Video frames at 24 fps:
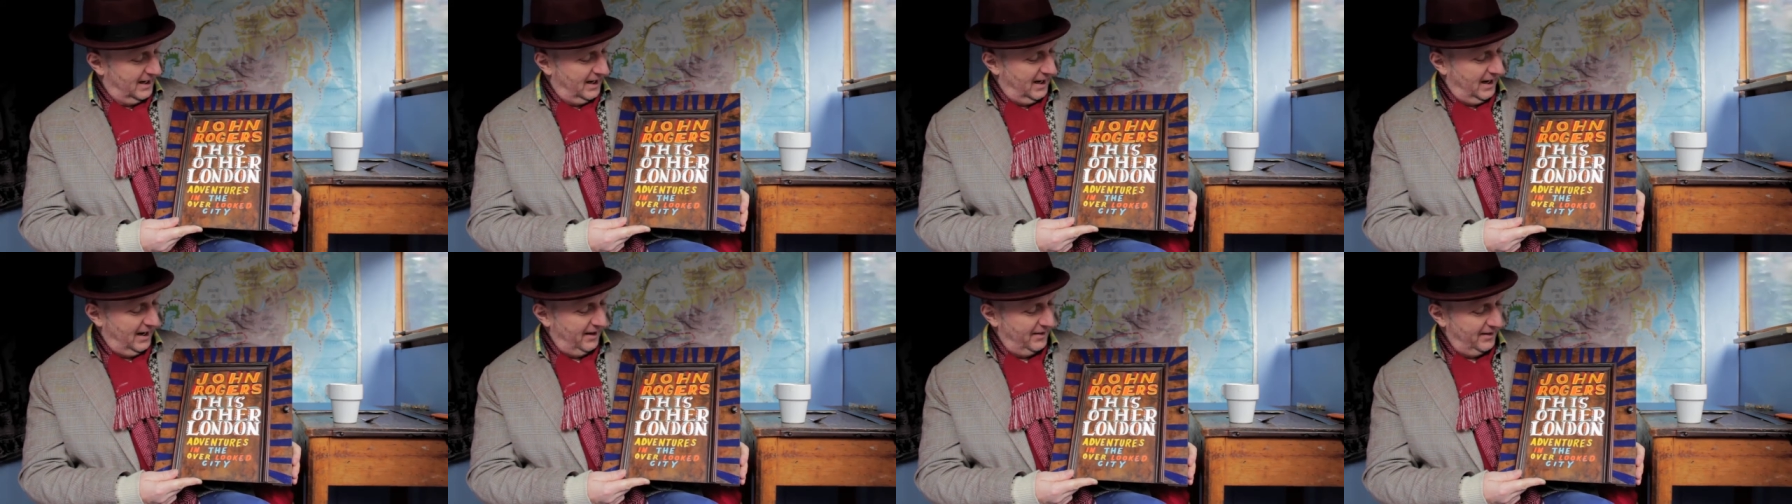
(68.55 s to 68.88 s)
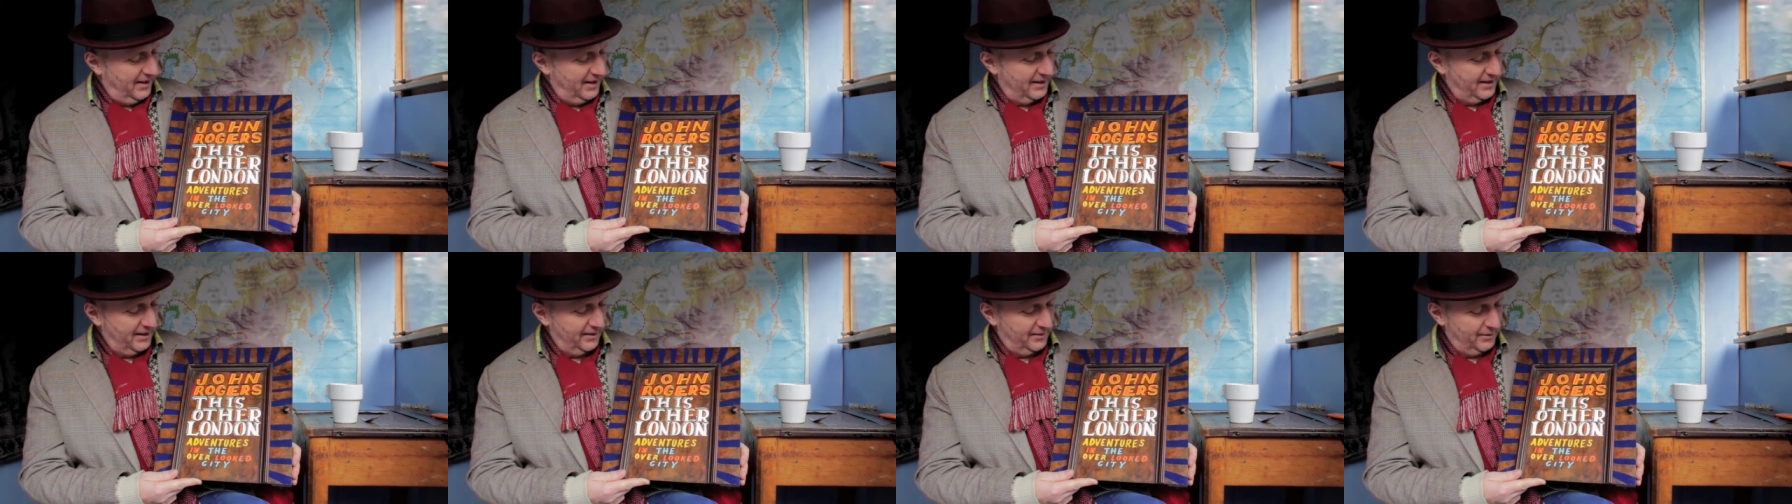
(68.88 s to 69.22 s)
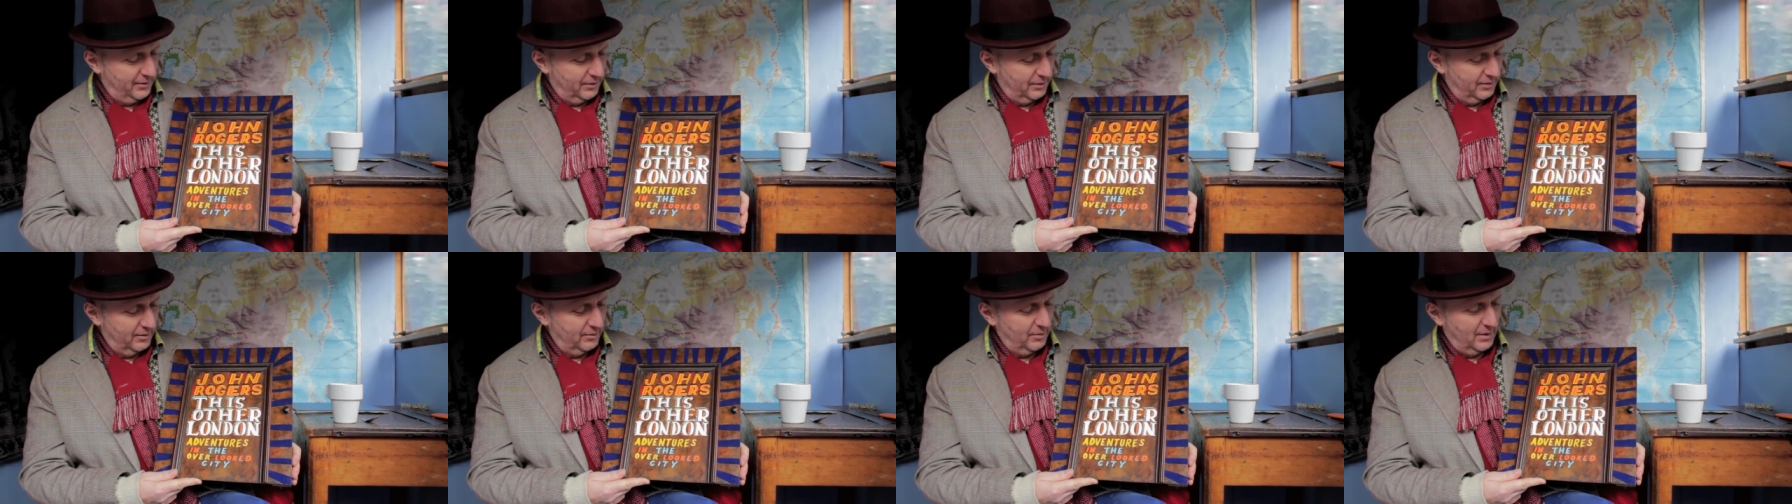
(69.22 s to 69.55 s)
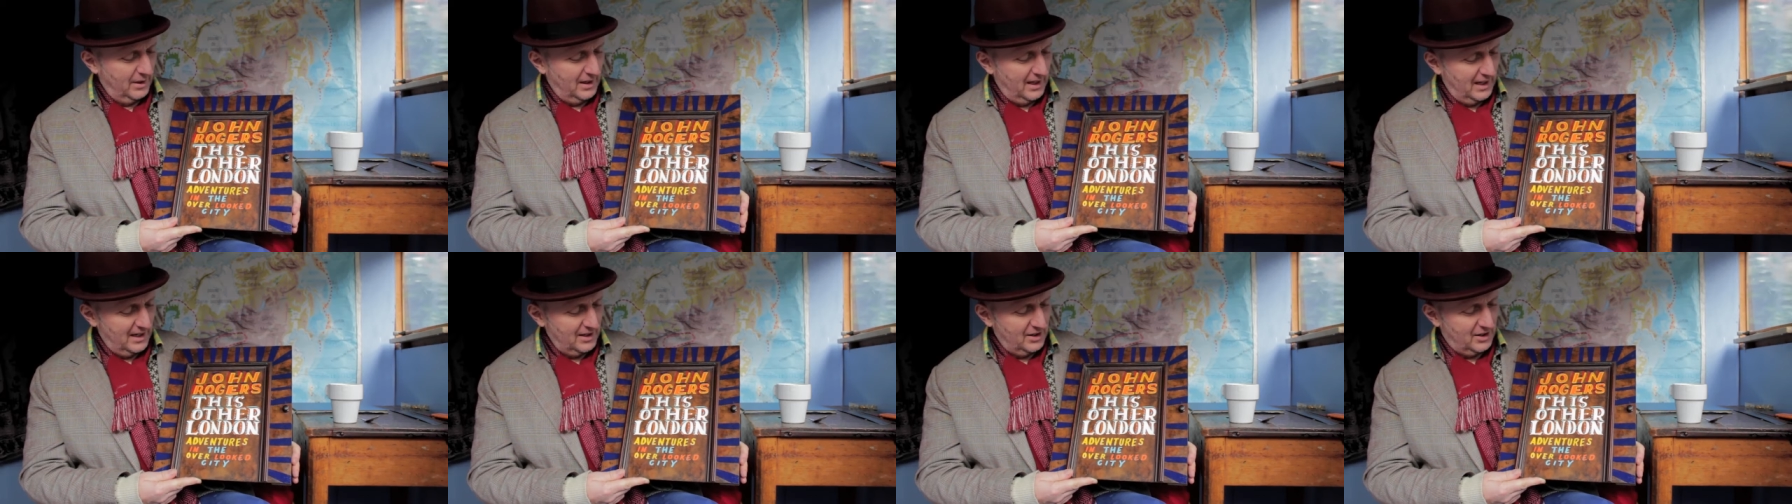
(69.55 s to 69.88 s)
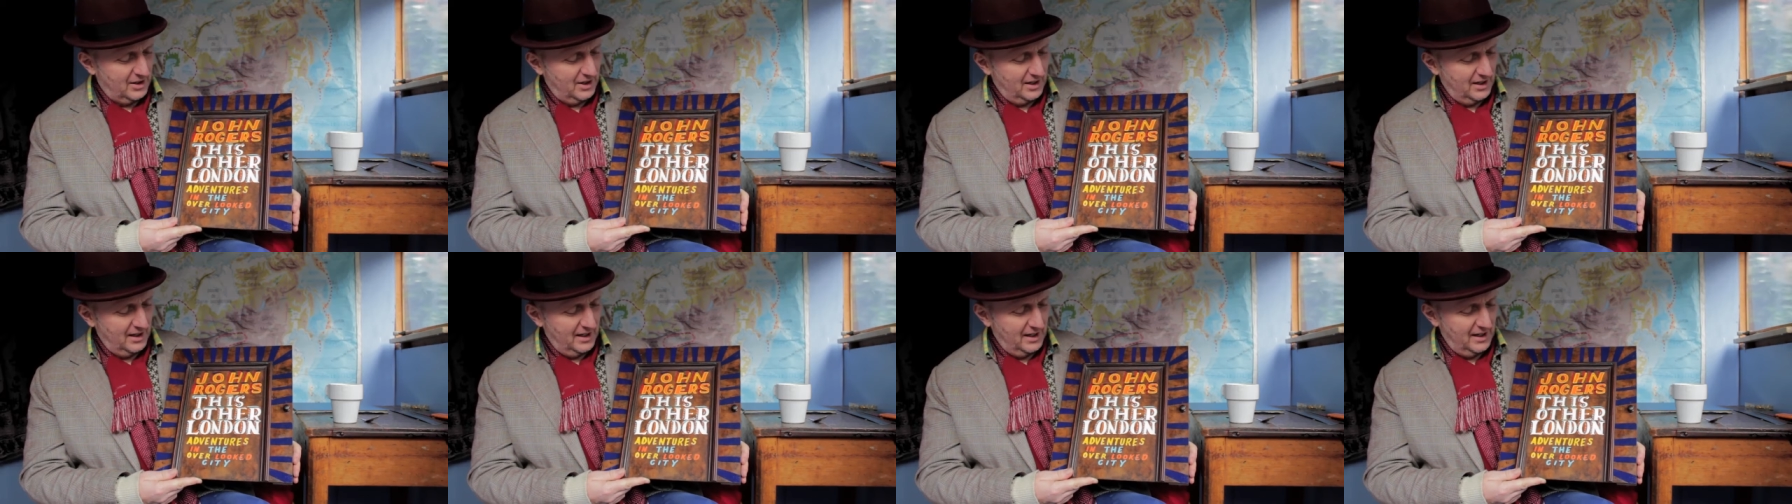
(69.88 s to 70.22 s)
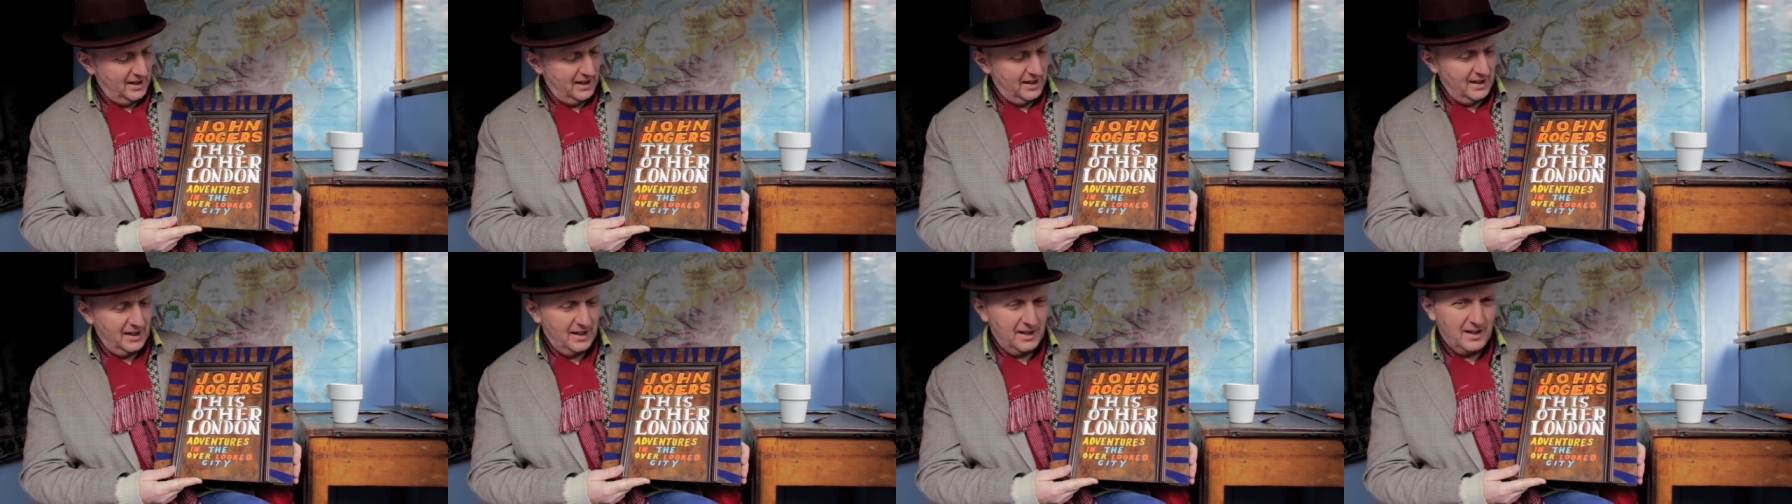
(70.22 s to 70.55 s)
And then I thought, well,
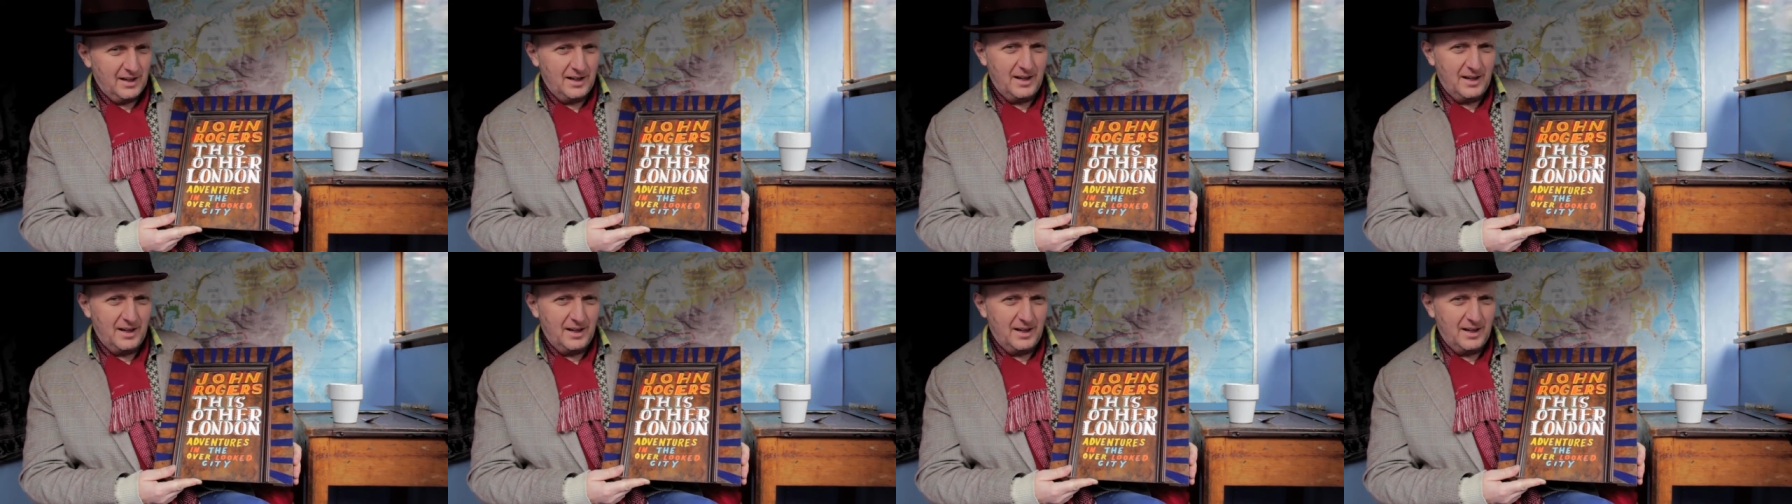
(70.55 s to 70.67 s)
actually,